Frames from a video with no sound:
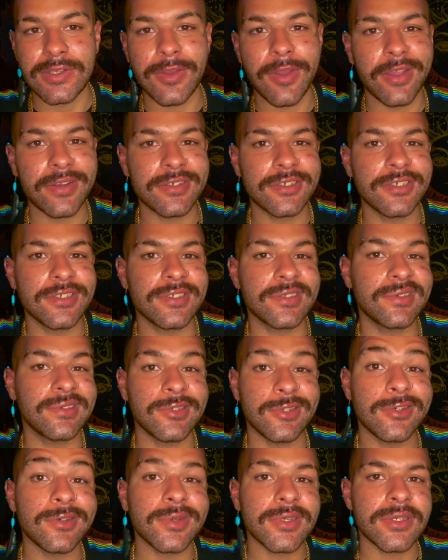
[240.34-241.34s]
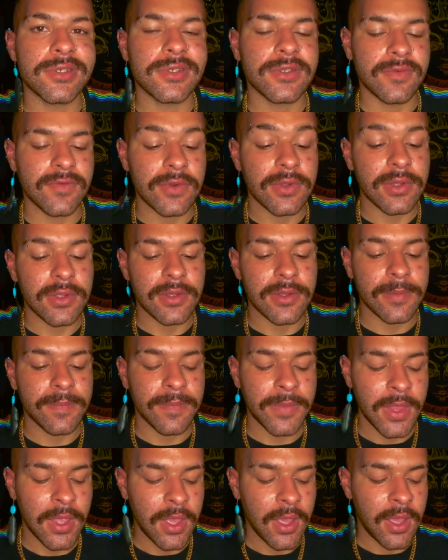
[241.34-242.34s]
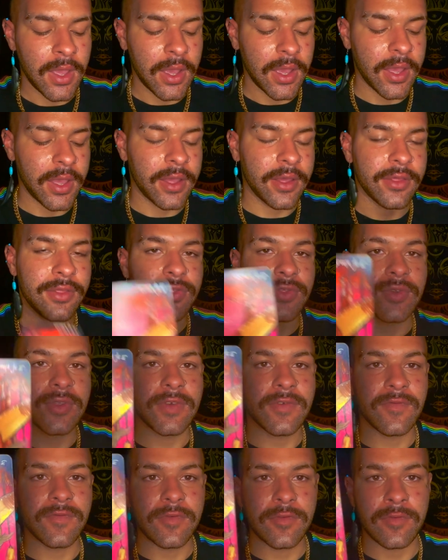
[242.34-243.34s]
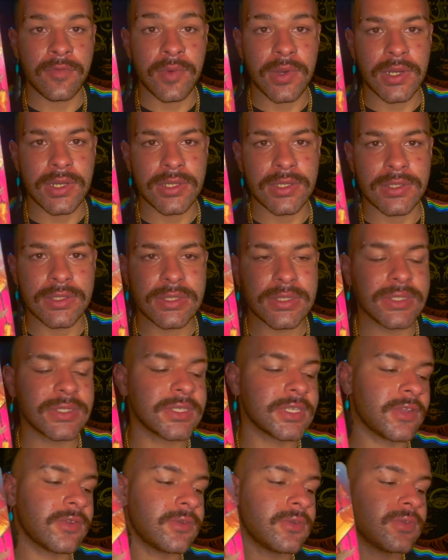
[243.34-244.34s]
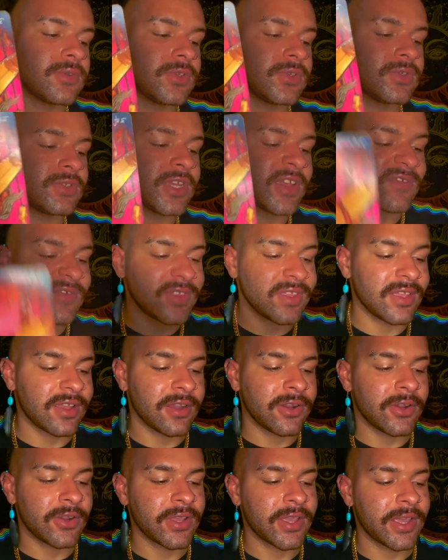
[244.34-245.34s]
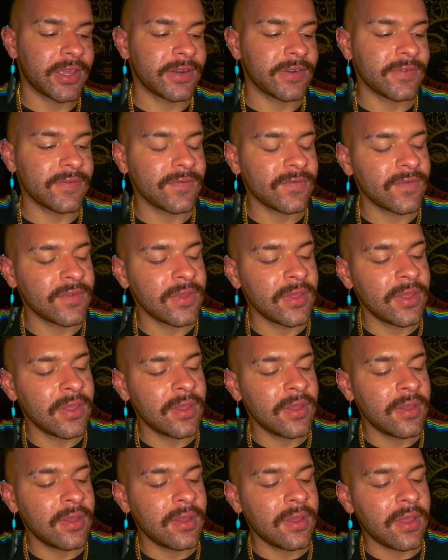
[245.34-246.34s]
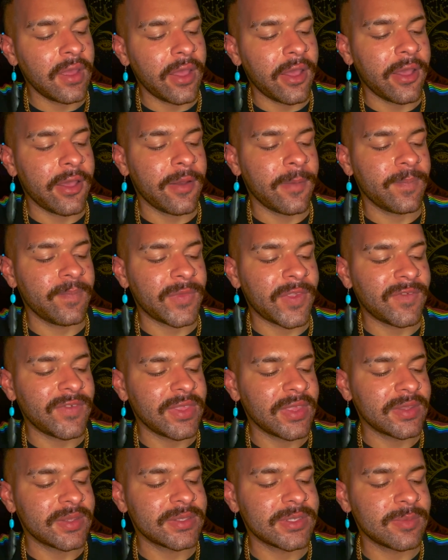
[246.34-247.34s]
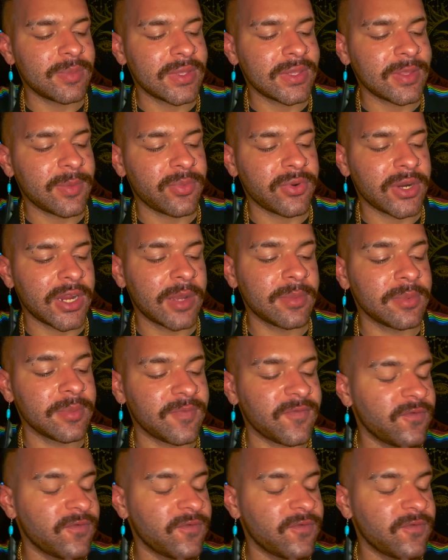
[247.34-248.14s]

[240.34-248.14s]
you actually just do it, really. Three of Wands, so you definitely are kind of, I feel like this has been the problem